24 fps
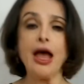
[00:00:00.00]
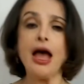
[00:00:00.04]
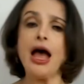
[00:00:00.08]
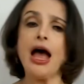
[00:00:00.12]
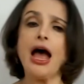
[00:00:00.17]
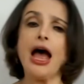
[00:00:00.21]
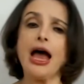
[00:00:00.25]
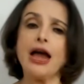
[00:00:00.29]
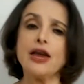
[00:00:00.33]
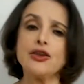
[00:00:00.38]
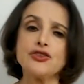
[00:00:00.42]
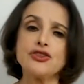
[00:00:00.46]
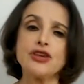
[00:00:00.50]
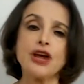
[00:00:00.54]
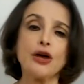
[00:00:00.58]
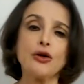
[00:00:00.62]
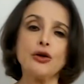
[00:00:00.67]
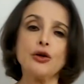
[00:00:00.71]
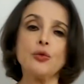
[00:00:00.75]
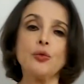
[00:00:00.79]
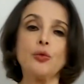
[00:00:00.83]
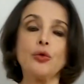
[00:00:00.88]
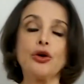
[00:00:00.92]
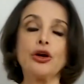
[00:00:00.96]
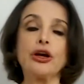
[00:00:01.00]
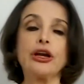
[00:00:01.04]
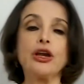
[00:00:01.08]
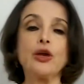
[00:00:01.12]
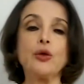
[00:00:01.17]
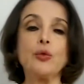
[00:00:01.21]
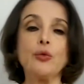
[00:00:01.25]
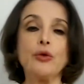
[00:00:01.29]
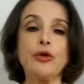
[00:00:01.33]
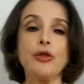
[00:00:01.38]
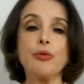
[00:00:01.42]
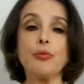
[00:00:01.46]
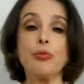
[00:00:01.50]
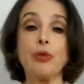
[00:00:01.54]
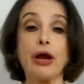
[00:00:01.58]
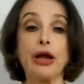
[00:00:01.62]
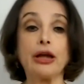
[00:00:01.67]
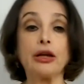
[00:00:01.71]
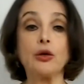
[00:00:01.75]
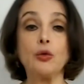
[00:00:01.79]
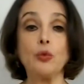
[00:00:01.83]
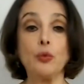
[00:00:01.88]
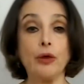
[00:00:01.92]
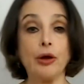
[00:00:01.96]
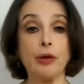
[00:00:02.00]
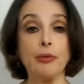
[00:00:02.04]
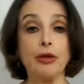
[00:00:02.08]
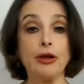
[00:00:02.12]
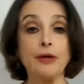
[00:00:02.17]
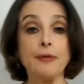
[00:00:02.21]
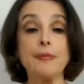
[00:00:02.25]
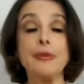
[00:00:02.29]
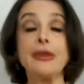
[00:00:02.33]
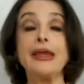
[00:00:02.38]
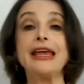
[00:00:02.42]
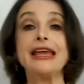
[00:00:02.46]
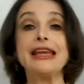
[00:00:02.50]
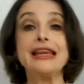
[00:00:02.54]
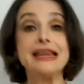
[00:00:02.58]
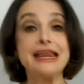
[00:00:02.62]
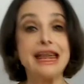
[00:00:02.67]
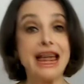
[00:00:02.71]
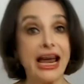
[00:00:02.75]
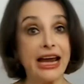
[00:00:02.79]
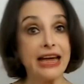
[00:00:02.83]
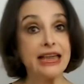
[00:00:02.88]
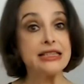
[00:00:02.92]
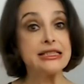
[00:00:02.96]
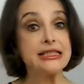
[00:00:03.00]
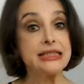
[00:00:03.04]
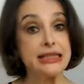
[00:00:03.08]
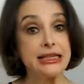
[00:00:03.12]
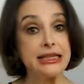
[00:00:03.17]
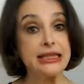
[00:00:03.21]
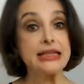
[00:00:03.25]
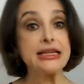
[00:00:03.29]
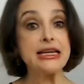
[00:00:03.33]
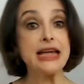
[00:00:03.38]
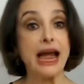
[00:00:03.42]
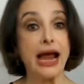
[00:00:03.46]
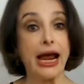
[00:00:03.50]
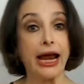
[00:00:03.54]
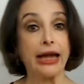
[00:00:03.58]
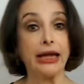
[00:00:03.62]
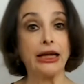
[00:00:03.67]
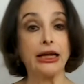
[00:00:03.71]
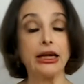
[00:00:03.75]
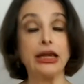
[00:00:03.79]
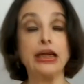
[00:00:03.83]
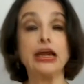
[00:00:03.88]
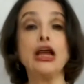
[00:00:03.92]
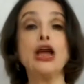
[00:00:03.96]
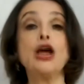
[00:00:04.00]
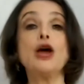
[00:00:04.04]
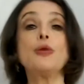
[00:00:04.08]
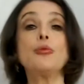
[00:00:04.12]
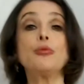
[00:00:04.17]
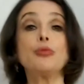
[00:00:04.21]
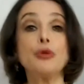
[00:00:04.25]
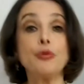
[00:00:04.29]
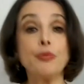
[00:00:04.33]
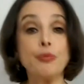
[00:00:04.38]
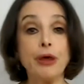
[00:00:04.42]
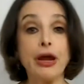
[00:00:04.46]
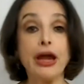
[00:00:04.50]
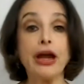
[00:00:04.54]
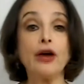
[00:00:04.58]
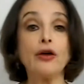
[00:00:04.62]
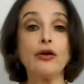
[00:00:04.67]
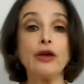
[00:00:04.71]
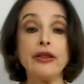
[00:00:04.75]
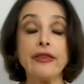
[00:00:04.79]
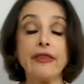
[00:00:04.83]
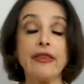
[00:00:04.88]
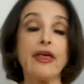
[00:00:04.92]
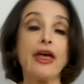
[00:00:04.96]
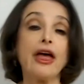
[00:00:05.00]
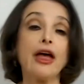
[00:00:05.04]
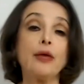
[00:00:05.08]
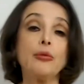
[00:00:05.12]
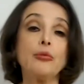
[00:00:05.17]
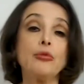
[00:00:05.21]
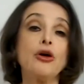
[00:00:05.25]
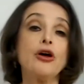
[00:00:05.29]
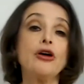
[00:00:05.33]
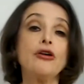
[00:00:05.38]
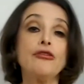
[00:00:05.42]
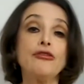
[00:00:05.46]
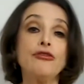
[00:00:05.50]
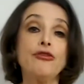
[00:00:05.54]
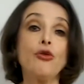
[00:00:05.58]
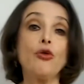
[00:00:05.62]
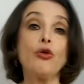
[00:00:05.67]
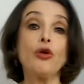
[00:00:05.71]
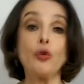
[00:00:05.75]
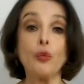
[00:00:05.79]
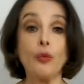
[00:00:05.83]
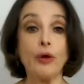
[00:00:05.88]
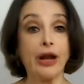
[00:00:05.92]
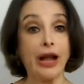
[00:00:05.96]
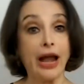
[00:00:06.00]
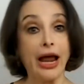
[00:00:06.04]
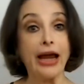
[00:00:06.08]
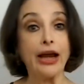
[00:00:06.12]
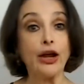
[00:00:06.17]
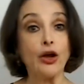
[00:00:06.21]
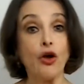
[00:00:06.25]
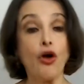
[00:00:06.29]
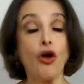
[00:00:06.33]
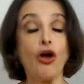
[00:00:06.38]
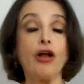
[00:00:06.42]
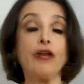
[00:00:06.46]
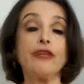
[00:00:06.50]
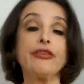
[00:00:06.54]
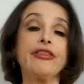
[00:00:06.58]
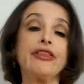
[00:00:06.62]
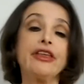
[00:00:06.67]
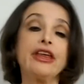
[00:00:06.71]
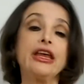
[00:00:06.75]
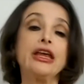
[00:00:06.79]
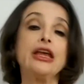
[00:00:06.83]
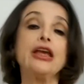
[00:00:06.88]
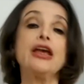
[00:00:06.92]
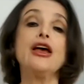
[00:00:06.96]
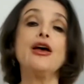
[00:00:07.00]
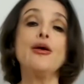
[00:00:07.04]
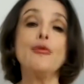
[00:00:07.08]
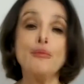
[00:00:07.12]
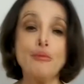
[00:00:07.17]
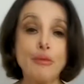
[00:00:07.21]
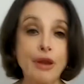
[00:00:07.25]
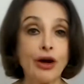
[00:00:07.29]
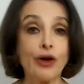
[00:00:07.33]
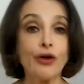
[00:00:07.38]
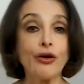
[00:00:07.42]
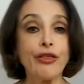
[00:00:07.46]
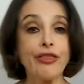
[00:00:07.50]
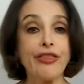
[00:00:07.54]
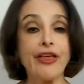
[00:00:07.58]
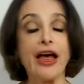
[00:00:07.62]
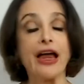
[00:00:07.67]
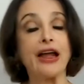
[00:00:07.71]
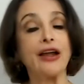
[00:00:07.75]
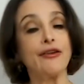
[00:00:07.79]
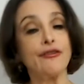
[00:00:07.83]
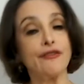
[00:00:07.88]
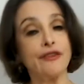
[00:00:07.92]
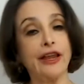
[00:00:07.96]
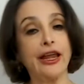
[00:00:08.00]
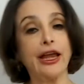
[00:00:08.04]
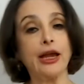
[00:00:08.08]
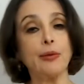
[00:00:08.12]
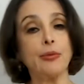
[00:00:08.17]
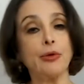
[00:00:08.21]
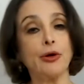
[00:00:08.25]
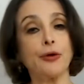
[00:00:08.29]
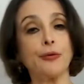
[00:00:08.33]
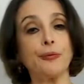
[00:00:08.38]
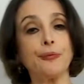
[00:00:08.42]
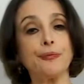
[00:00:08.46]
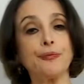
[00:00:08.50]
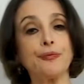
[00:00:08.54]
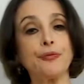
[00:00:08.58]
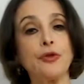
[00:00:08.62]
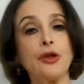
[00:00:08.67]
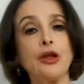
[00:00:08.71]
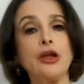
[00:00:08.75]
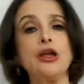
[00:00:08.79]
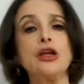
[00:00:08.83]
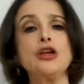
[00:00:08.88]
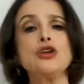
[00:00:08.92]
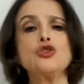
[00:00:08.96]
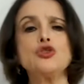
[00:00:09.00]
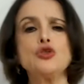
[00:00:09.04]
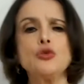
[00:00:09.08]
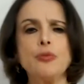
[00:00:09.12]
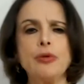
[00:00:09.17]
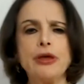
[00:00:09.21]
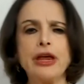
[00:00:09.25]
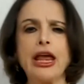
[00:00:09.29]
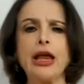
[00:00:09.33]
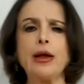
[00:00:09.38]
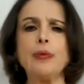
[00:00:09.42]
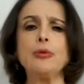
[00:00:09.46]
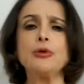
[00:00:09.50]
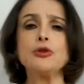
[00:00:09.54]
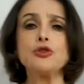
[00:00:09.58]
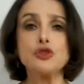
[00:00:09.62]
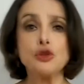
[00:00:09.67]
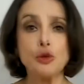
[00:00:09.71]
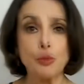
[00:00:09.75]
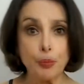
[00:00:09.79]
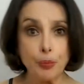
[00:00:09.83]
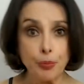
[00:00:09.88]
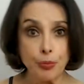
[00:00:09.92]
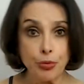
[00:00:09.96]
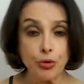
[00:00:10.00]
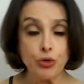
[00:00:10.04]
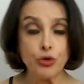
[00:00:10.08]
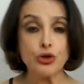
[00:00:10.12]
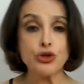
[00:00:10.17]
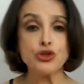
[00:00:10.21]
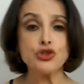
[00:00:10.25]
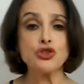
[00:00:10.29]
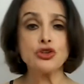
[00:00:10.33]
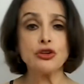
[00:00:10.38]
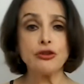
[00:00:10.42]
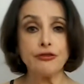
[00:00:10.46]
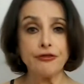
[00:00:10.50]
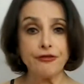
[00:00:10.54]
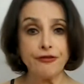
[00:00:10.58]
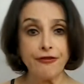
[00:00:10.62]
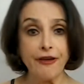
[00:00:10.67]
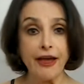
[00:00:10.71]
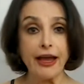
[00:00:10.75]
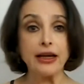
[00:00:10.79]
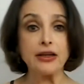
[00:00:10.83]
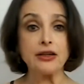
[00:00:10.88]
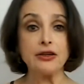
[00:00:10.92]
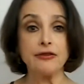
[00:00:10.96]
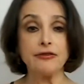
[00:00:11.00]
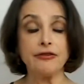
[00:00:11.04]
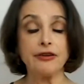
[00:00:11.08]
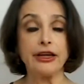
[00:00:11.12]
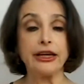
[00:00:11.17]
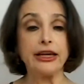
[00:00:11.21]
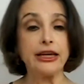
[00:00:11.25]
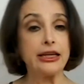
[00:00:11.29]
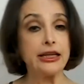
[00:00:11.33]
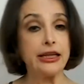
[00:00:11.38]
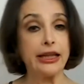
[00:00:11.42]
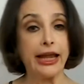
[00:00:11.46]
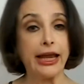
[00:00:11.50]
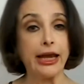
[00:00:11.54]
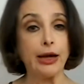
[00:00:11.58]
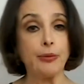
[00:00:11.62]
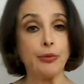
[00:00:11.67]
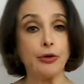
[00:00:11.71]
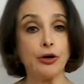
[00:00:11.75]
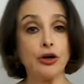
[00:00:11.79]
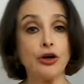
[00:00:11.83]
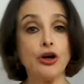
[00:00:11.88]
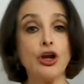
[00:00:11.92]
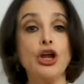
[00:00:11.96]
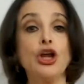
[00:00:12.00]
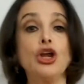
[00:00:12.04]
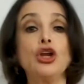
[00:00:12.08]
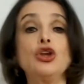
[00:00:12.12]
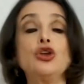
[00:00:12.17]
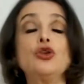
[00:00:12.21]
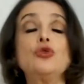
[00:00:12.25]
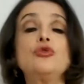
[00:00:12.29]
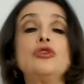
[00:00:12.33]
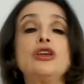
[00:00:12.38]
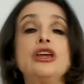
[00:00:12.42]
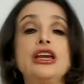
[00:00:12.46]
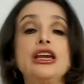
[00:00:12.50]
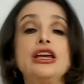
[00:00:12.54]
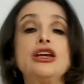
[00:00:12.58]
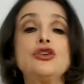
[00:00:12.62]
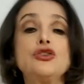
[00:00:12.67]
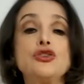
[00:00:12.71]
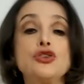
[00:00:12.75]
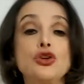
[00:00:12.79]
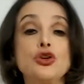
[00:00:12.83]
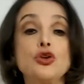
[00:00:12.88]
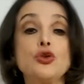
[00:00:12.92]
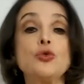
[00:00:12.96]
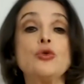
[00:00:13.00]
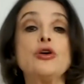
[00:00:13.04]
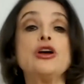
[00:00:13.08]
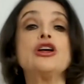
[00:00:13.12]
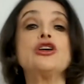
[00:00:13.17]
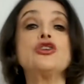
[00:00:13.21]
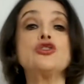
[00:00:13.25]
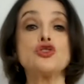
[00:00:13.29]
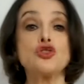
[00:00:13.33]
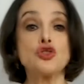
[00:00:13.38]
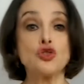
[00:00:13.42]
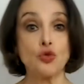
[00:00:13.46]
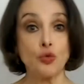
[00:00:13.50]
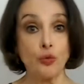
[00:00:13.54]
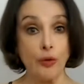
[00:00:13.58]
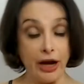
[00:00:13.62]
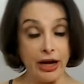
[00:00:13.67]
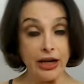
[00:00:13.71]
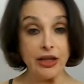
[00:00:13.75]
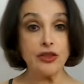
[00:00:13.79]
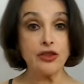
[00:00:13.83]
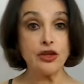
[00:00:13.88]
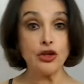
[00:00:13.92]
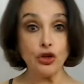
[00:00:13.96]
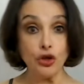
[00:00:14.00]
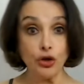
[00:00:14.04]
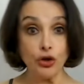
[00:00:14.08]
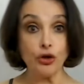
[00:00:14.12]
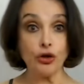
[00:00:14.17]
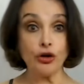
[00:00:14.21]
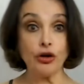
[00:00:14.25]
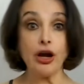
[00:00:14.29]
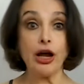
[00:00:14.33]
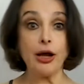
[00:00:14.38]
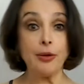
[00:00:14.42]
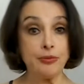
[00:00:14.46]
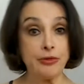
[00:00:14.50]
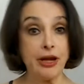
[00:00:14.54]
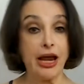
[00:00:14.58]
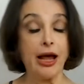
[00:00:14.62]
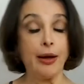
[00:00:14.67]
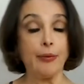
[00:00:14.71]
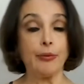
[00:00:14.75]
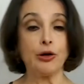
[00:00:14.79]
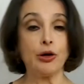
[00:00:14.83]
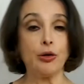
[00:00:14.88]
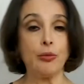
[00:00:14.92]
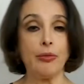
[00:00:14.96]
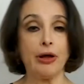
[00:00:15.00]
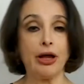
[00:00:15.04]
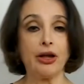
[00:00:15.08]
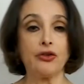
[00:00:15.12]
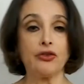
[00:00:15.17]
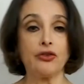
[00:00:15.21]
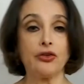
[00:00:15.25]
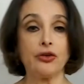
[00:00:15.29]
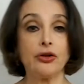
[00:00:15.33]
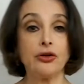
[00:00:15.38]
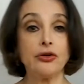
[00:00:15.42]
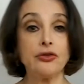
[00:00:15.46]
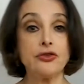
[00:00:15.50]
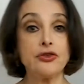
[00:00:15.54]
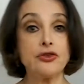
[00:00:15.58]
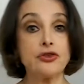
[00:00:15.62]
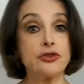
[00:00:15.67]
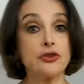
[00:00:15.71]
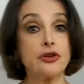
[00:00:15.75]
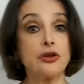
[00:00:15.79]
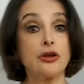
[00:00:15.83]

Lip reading: I started working with pregnant women in 1990, preparing them for what I call the marathon of labor. To be able to push effectively in labor, you need to strengthen your abdominal muscles,